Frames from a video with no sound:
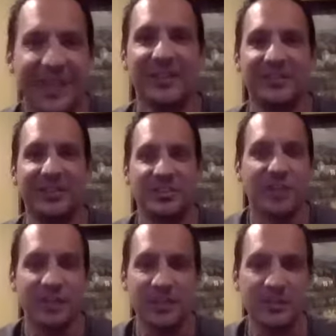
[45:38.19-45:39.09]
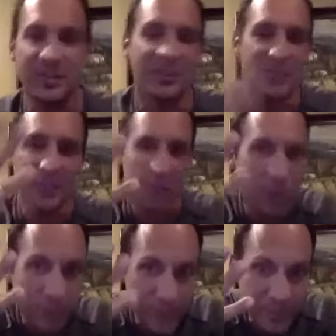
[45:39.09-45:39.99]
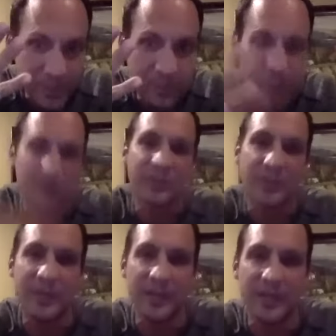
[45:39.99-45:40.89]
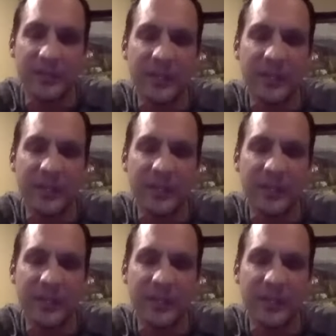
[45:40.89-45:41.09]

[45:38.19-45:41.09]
that says you're not interested because I know three people will tell me yes.